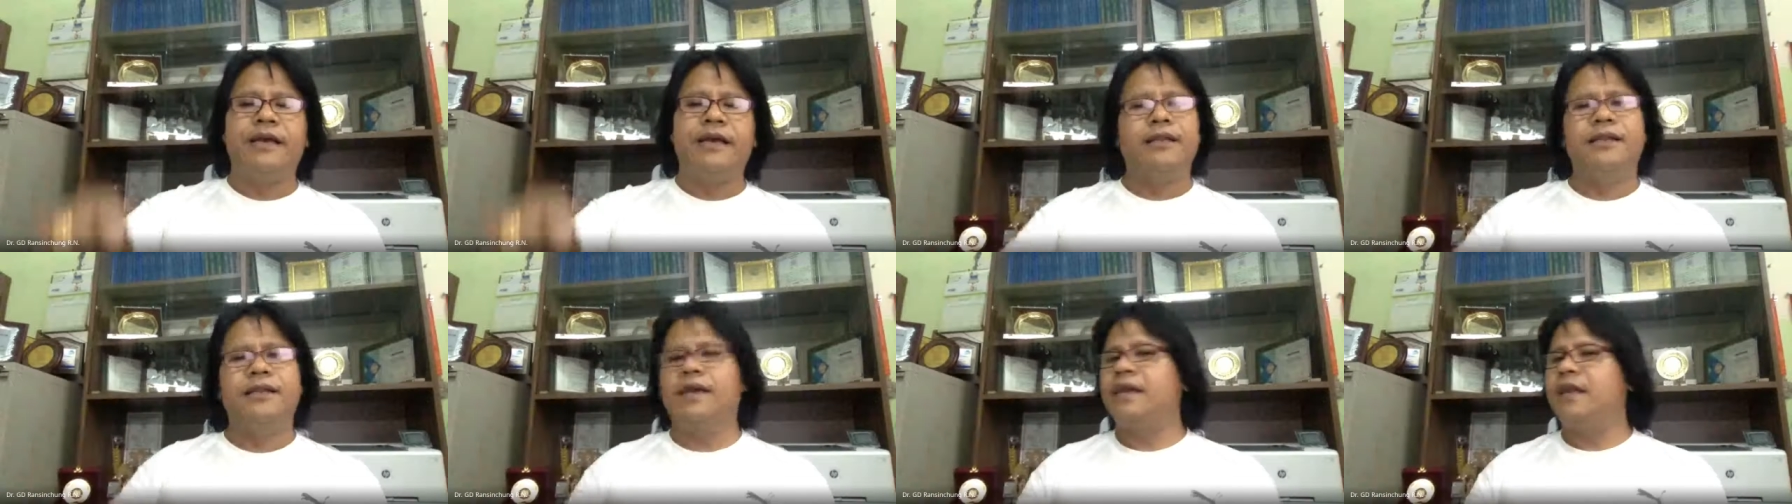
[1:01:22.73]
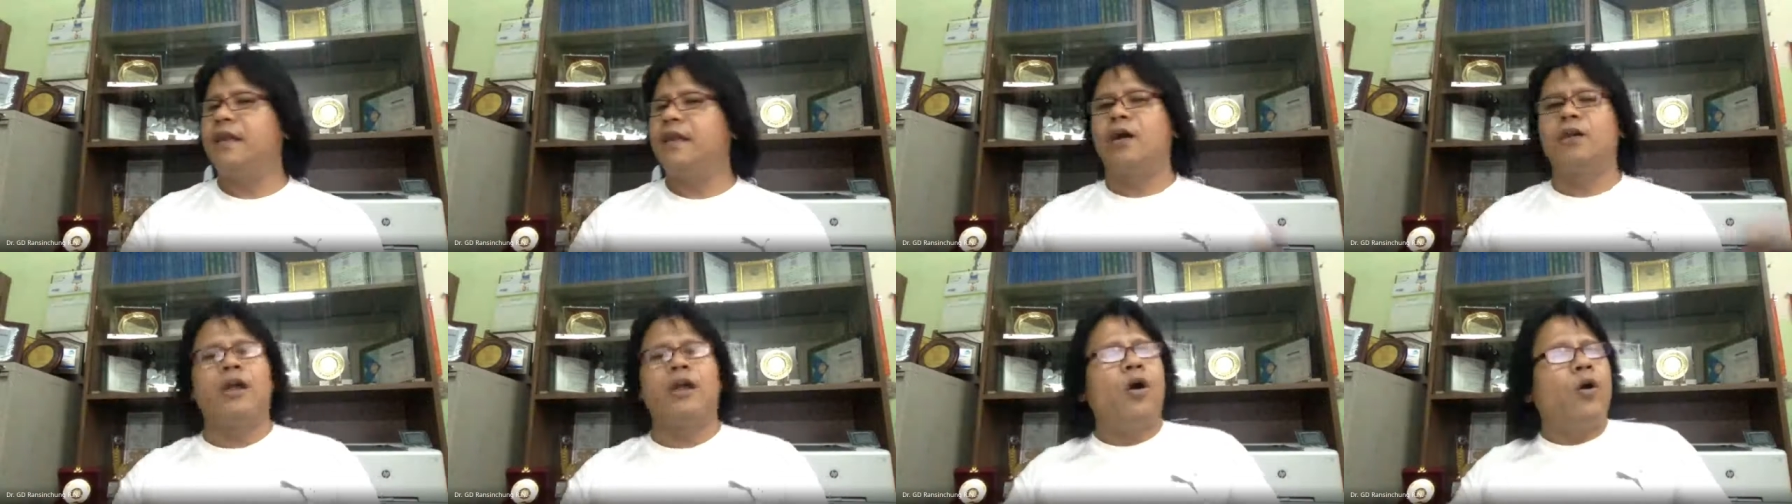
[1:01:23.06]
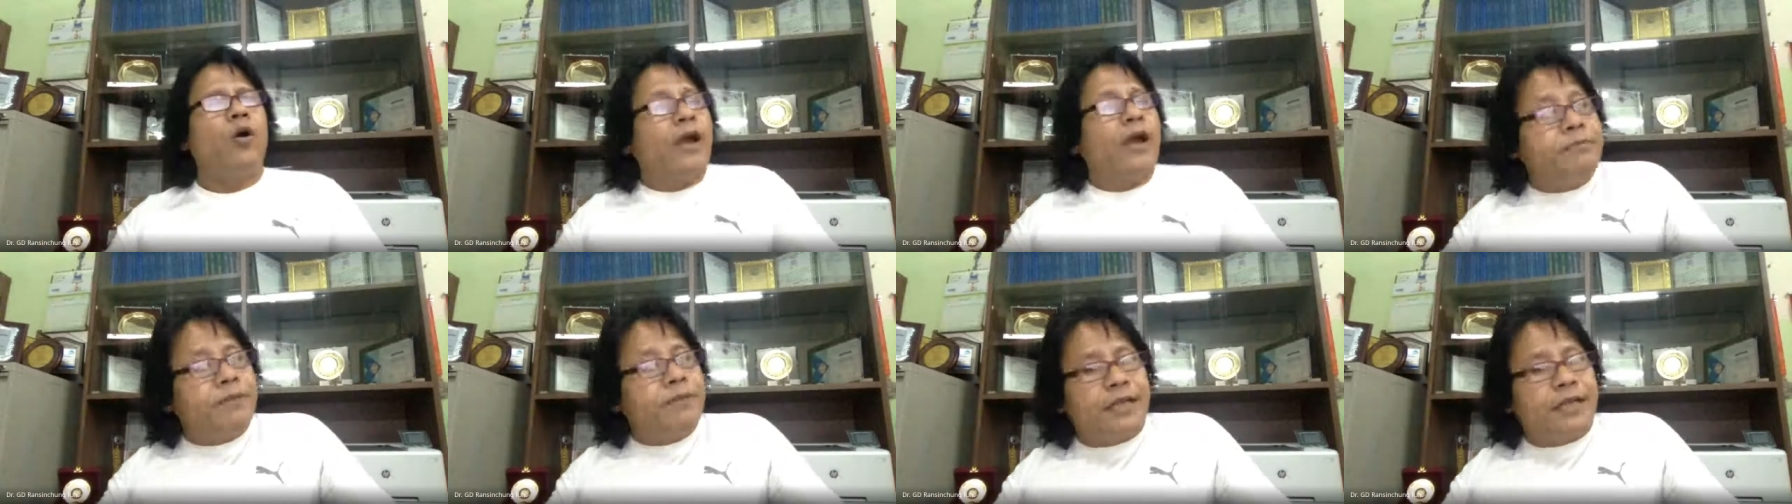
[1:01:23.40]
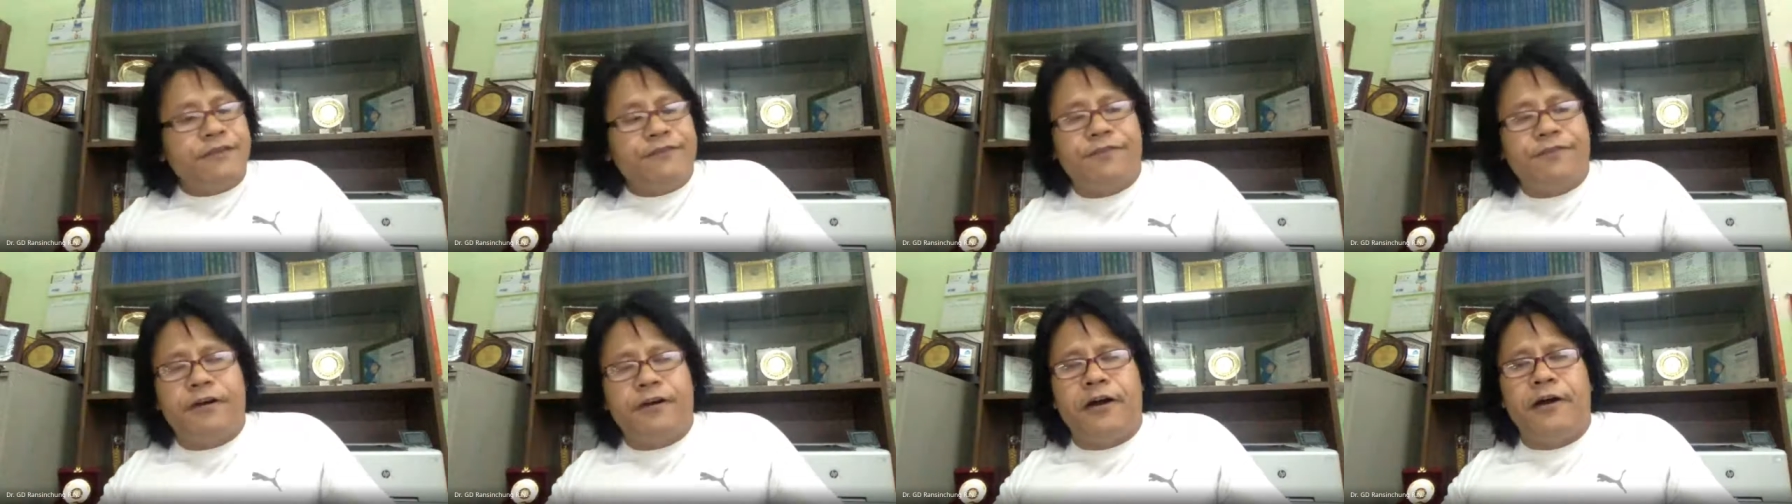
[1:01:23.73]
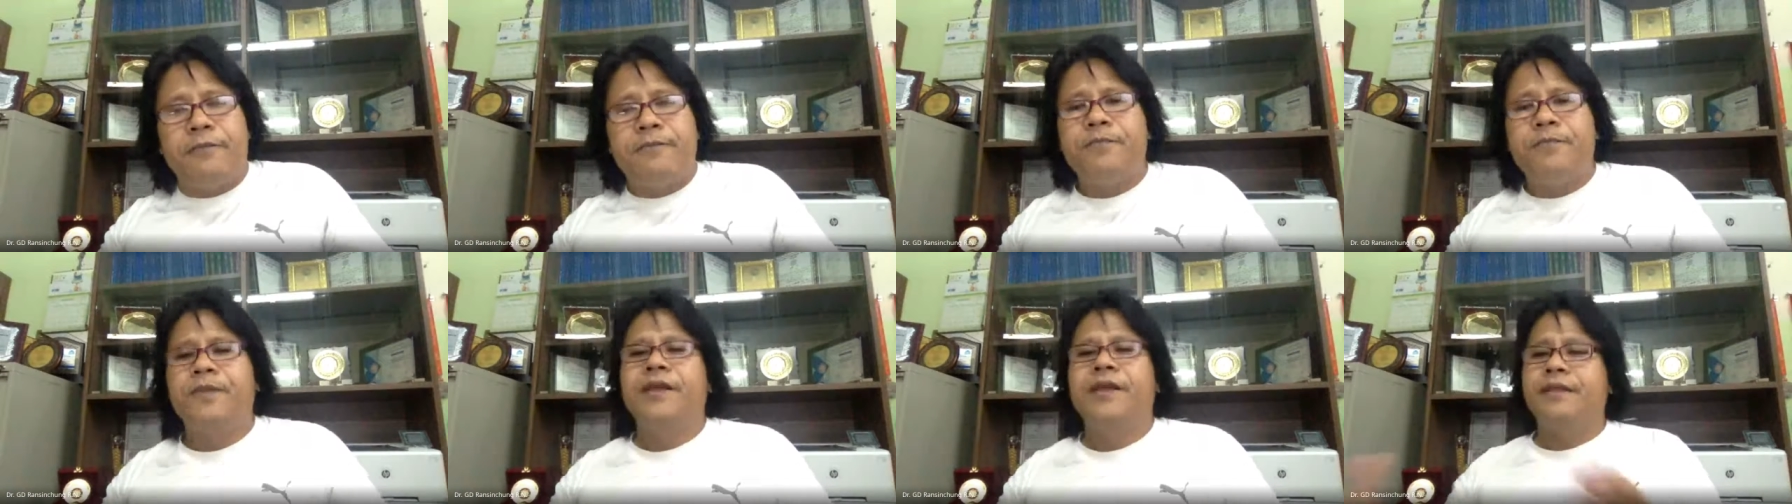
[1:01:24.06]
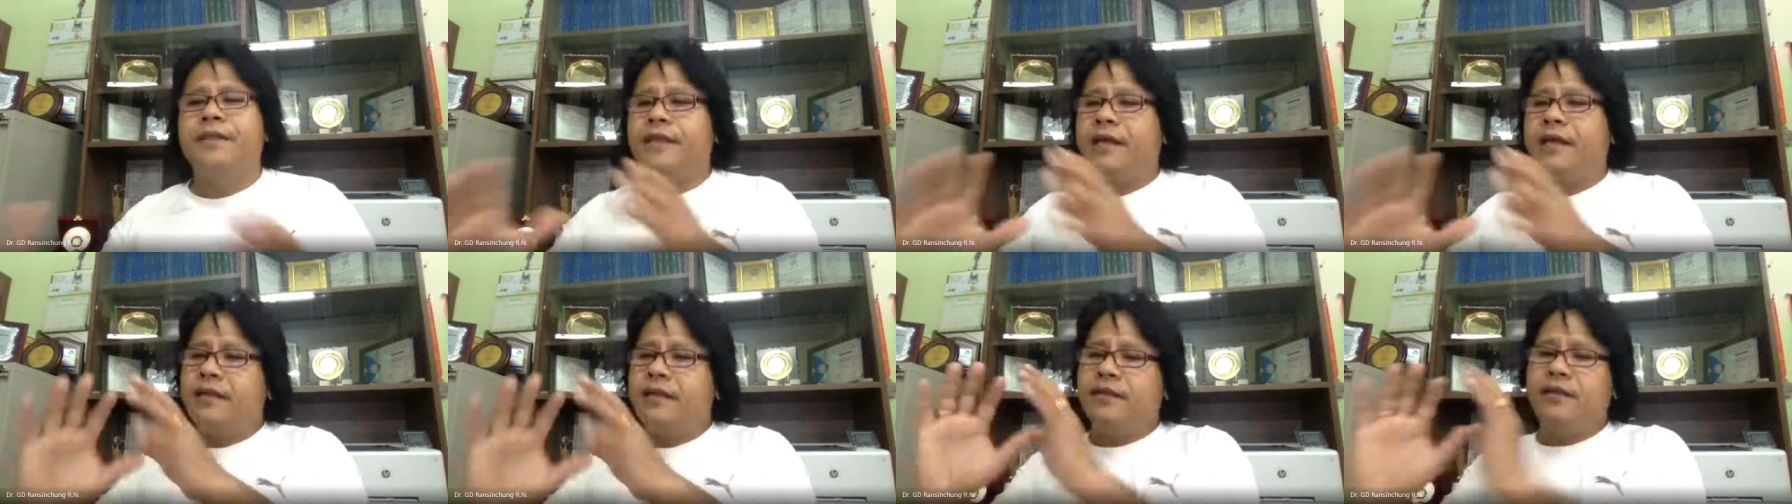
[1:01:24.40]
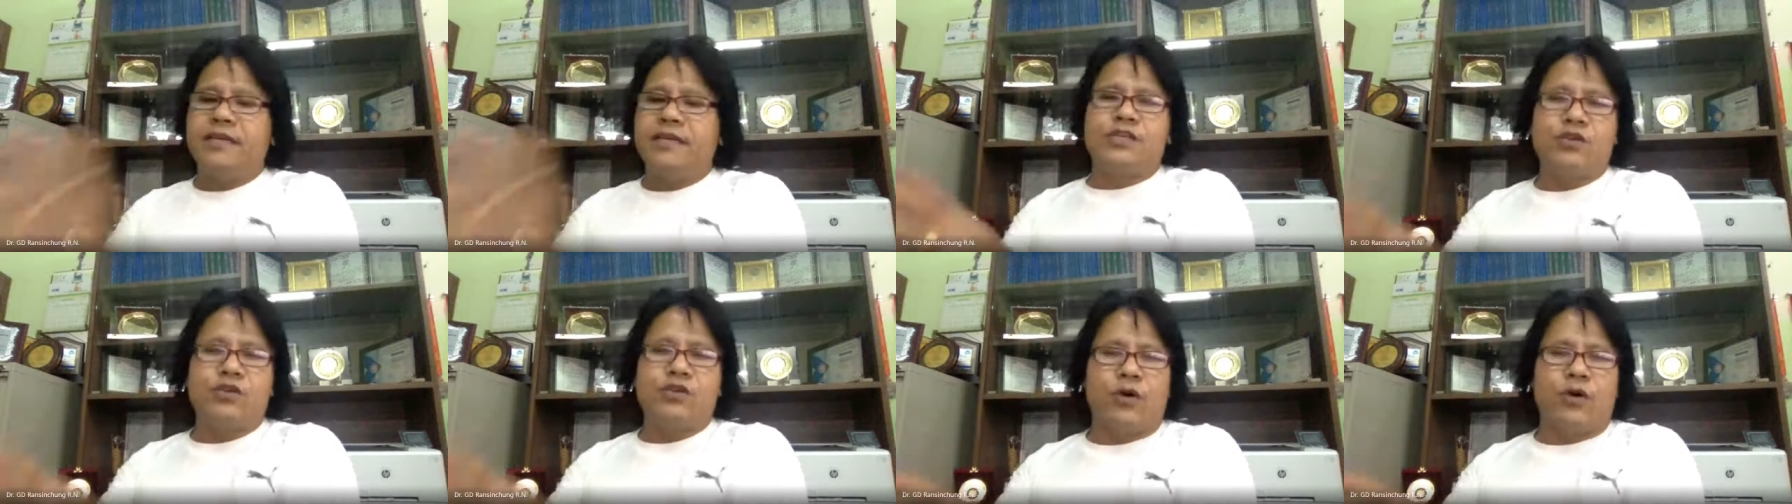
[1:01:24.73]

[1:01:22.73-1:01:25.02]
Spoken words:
then now I'm confirmed that this